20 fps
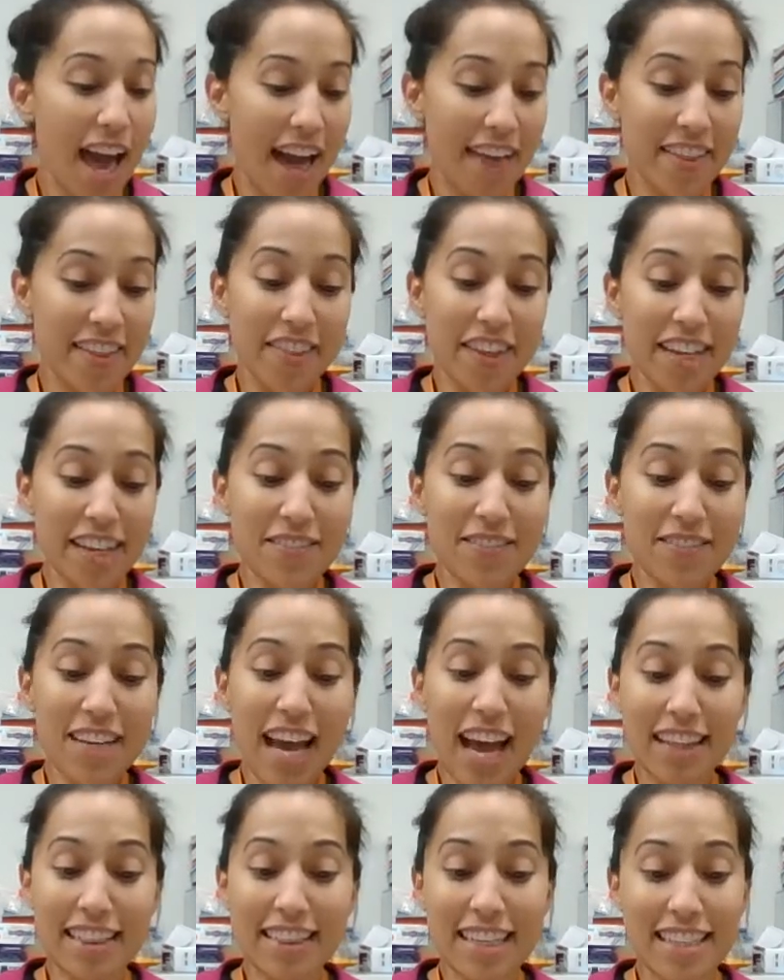And then they even
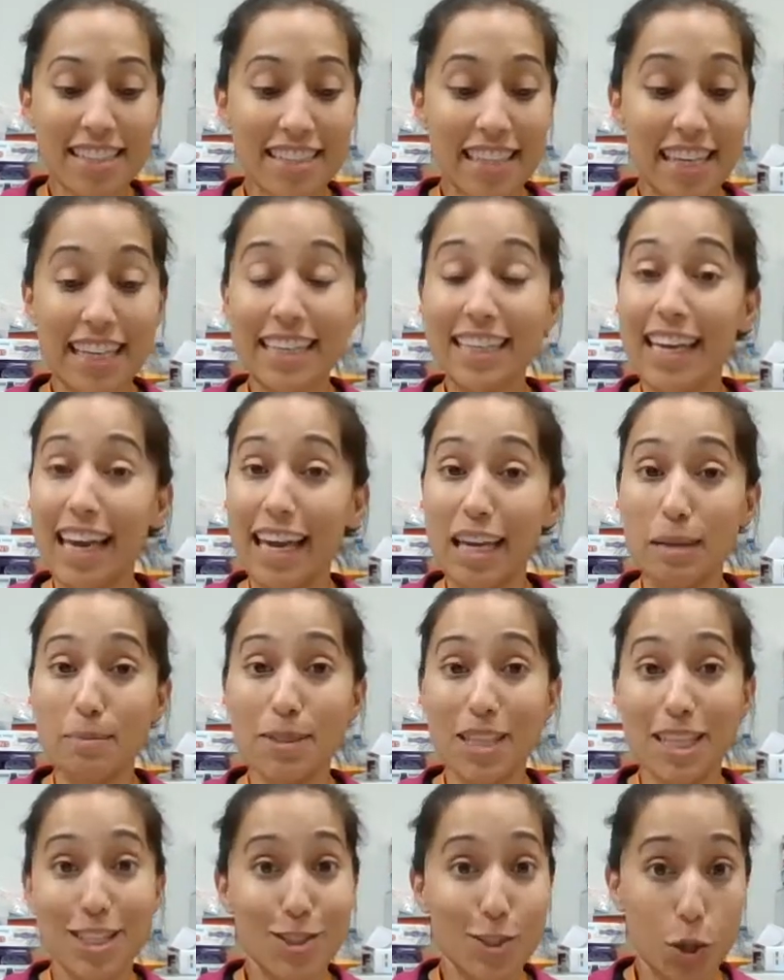had things like
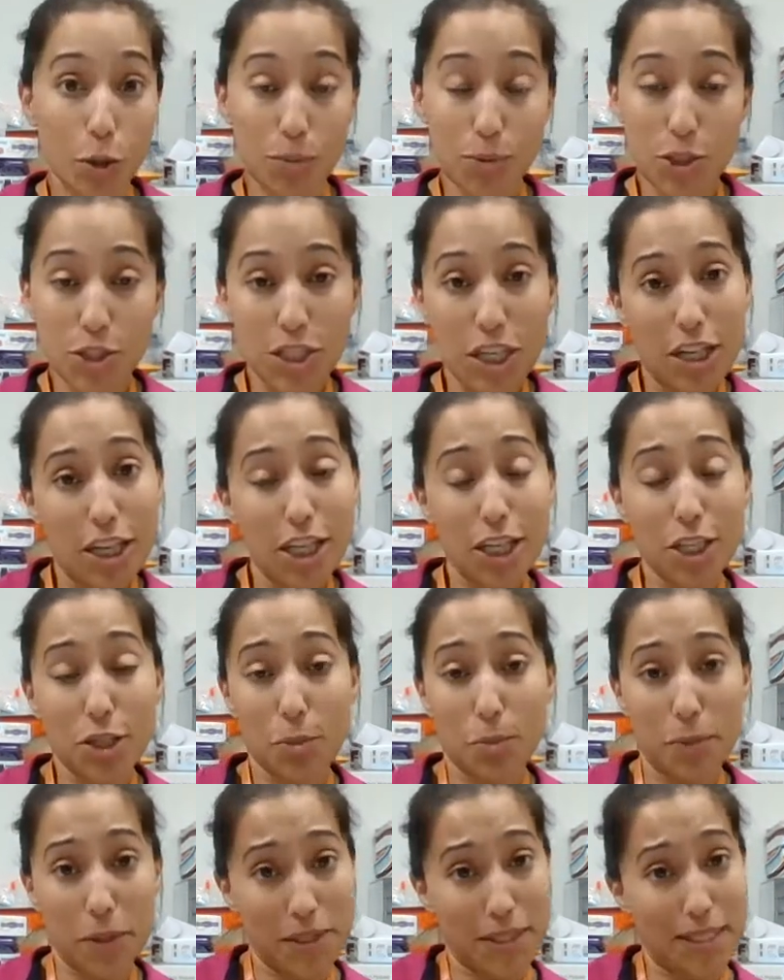games like Sculptionary. You
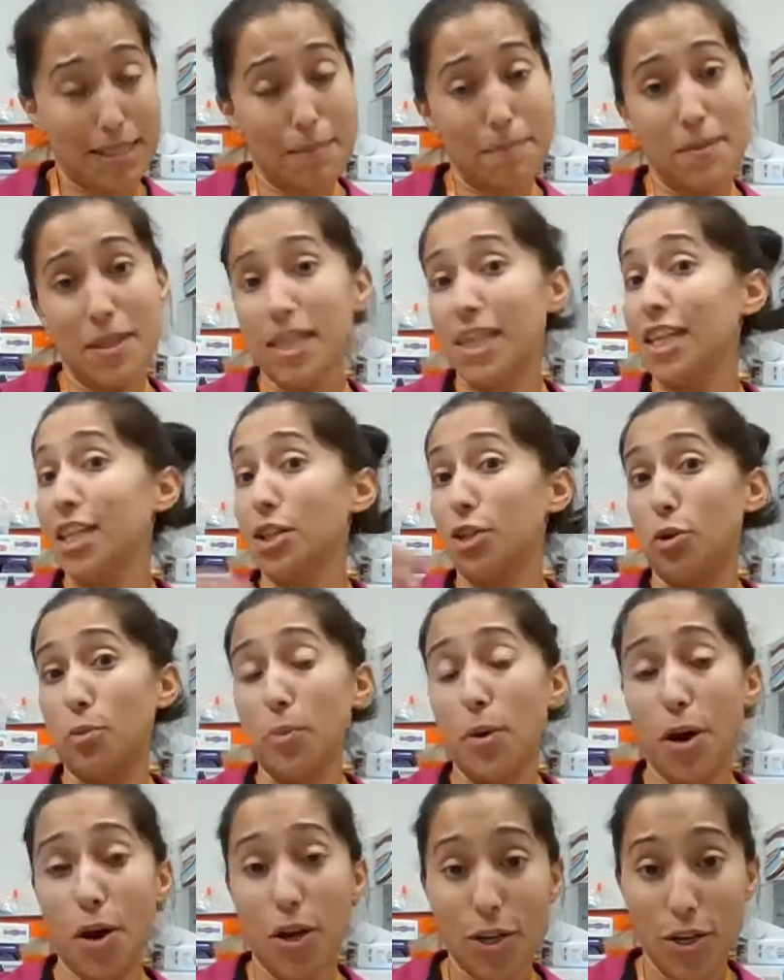build something and your
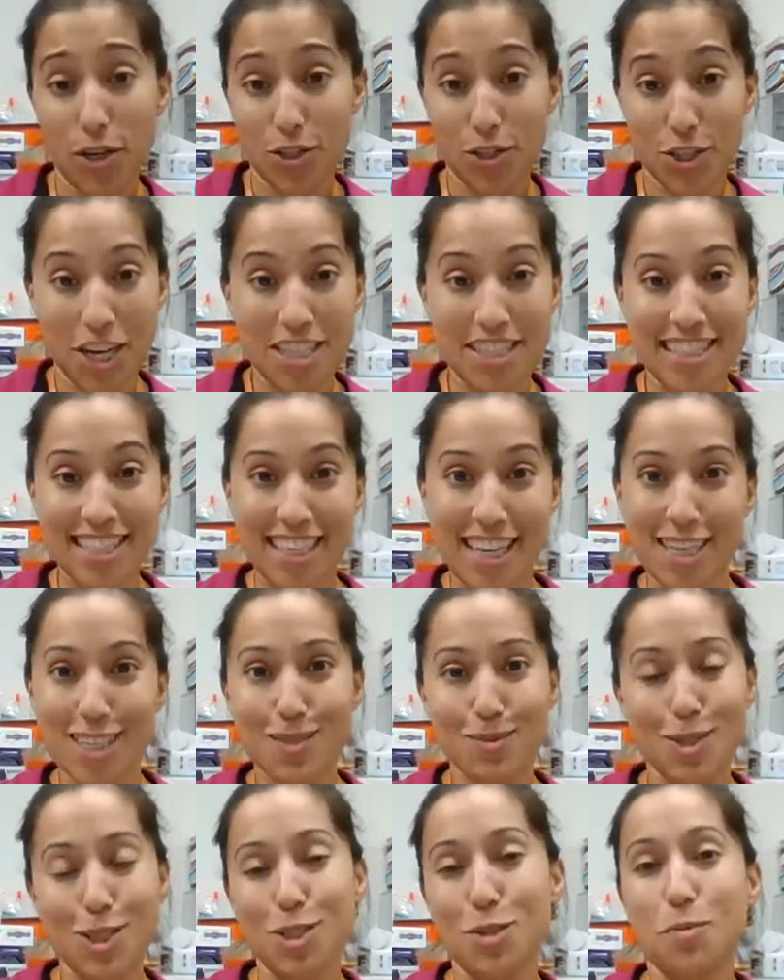partner tries to
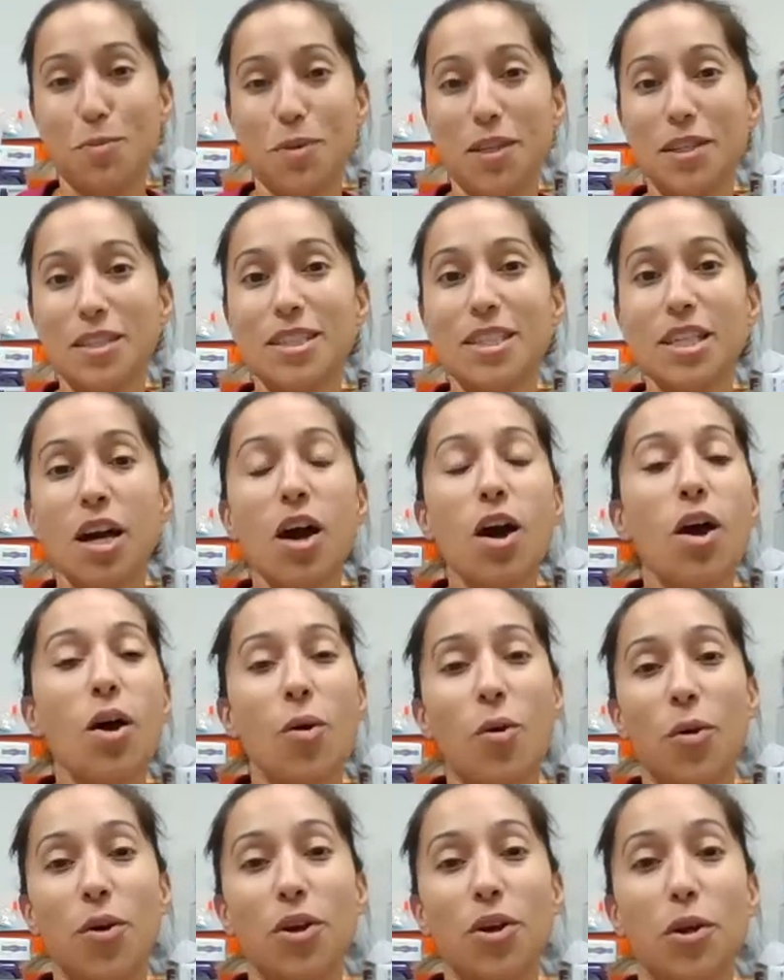guess what you built,
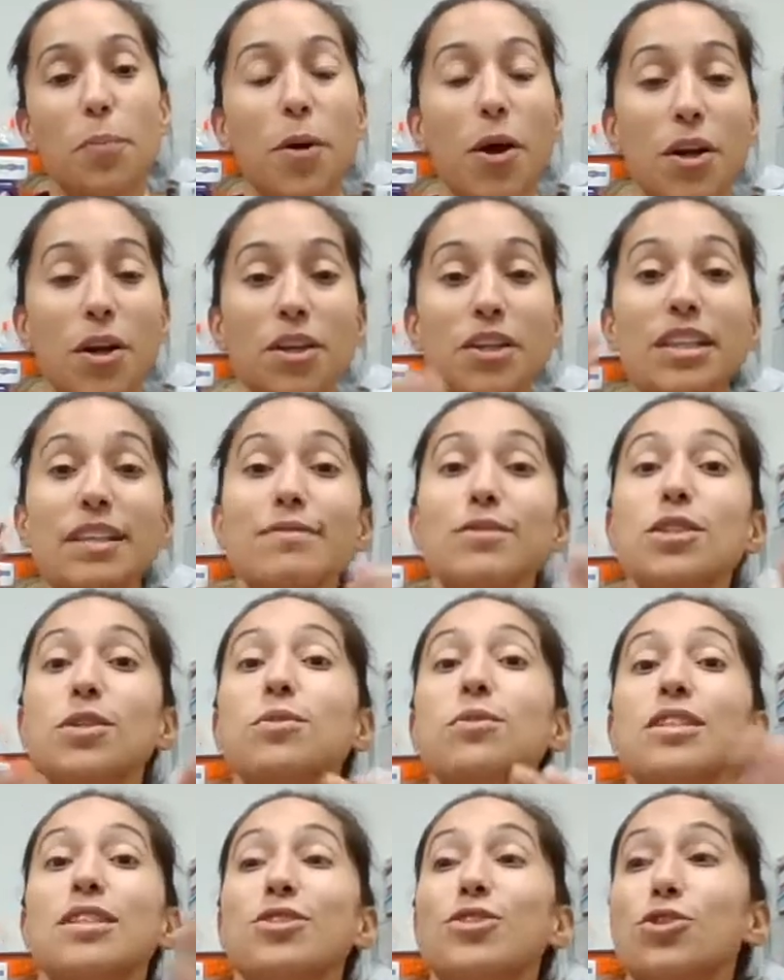or your partner gives
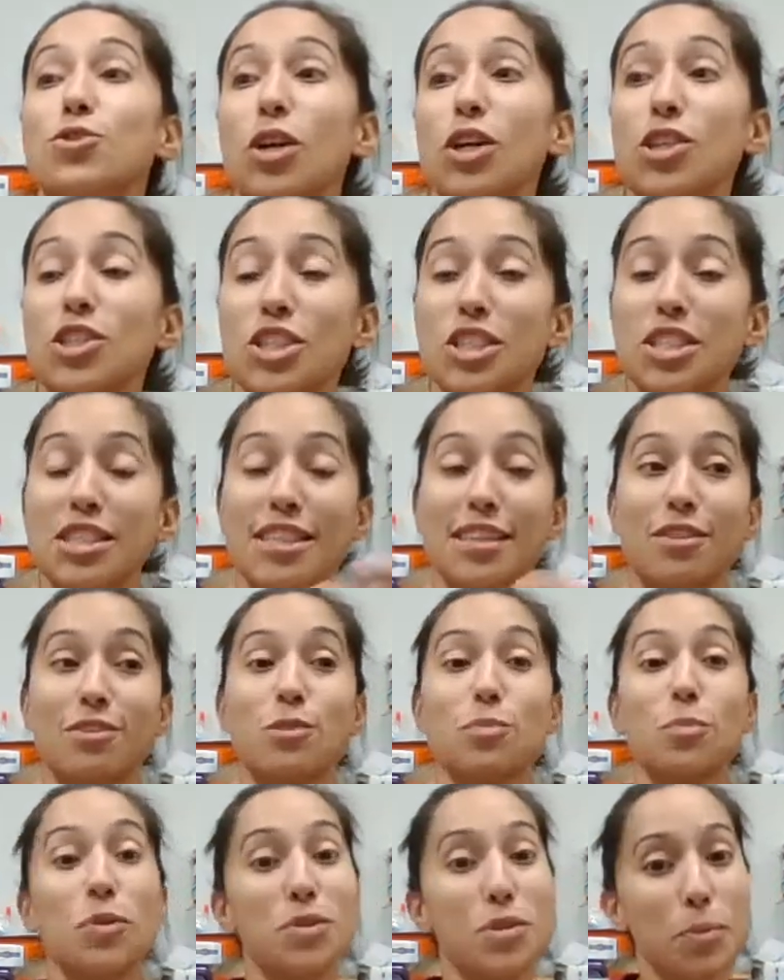you instructions and
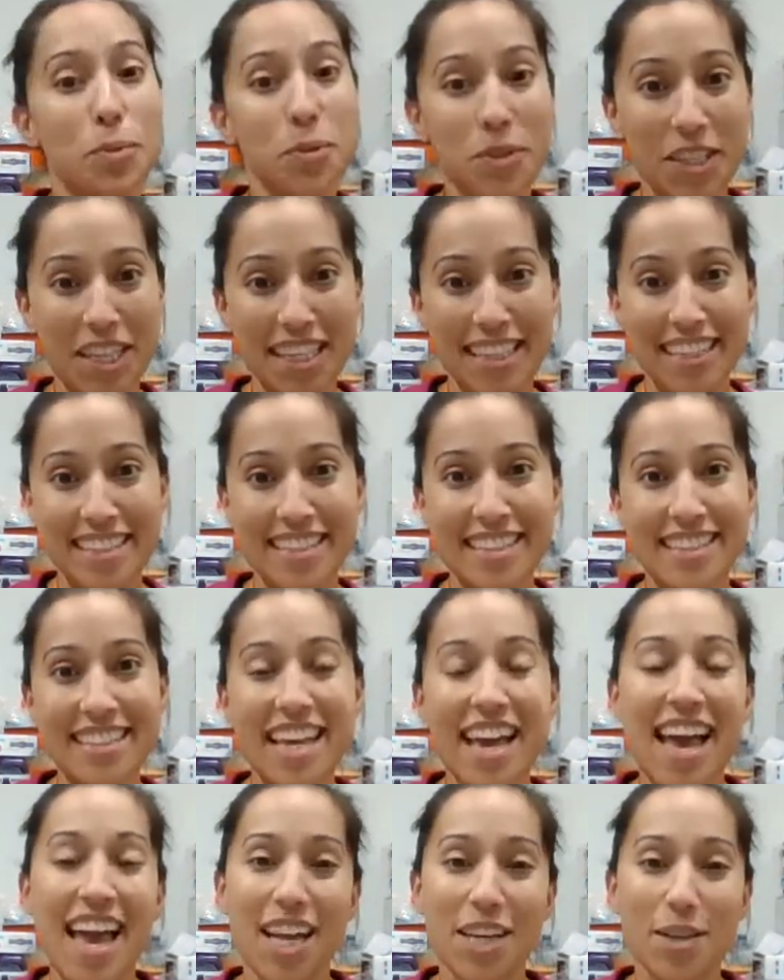there's multiple kids
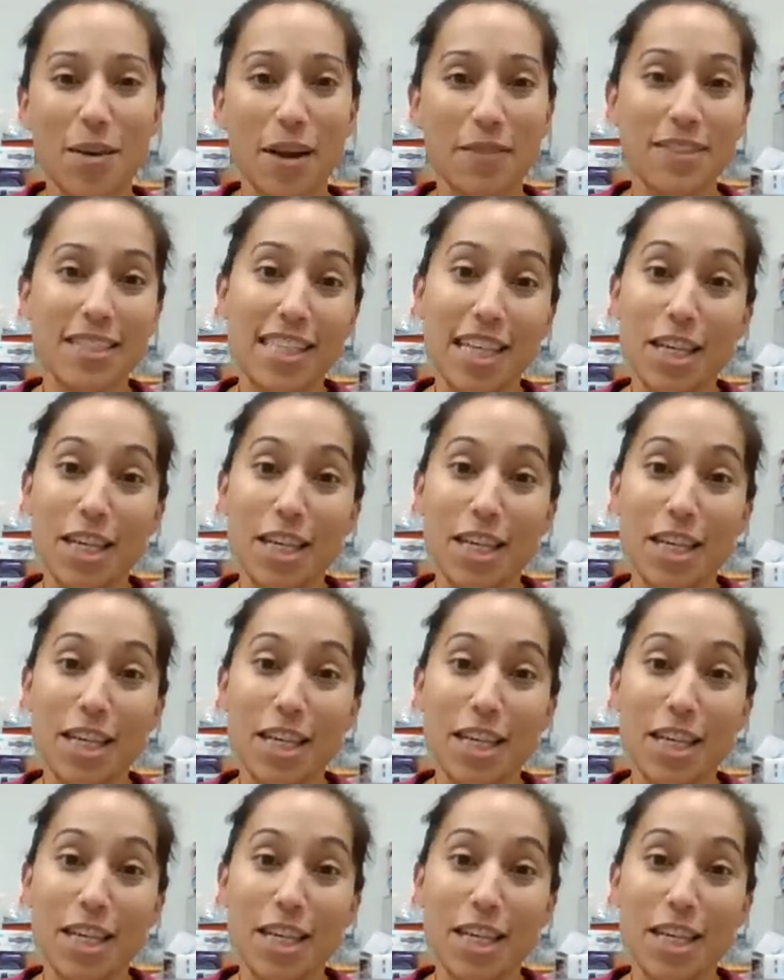and you have to